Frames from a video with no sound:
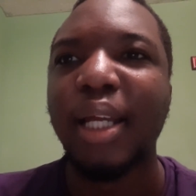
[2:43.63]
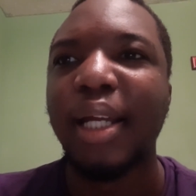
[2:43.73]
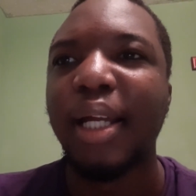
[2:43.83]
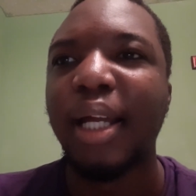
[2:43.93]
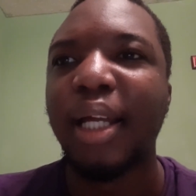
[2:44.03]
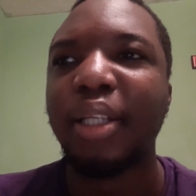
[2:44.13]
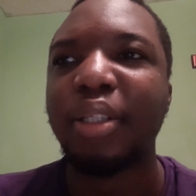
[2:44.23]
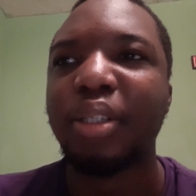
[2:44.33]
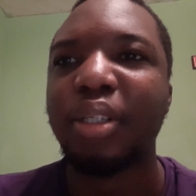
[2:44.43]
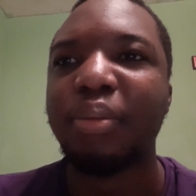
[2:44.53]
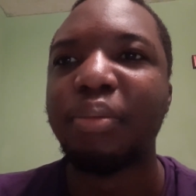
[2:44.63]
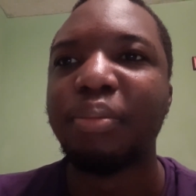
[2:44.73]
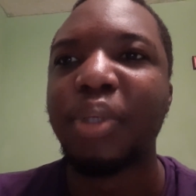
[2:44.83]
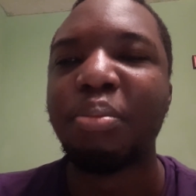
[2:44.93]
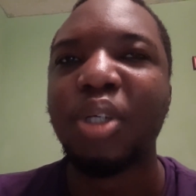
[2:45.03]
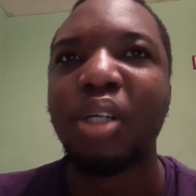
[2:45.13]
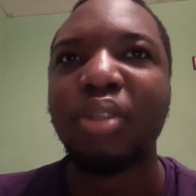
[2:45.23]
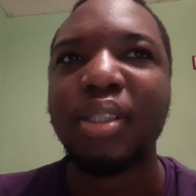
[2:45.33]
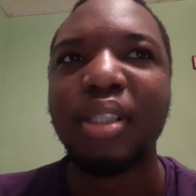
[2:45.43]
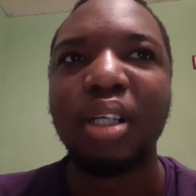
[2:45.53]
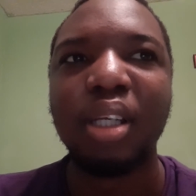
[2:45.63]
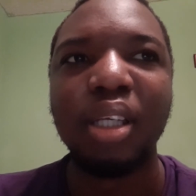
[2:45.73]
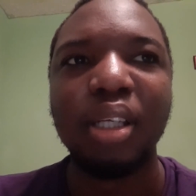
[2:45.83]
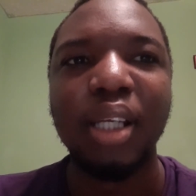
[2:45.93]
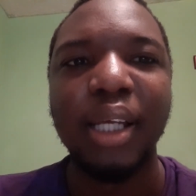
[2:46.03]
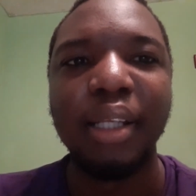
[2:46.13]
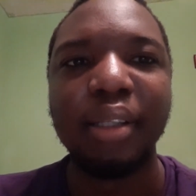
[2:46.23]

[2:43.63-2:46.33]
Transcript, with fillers: and member of the Starkey clan,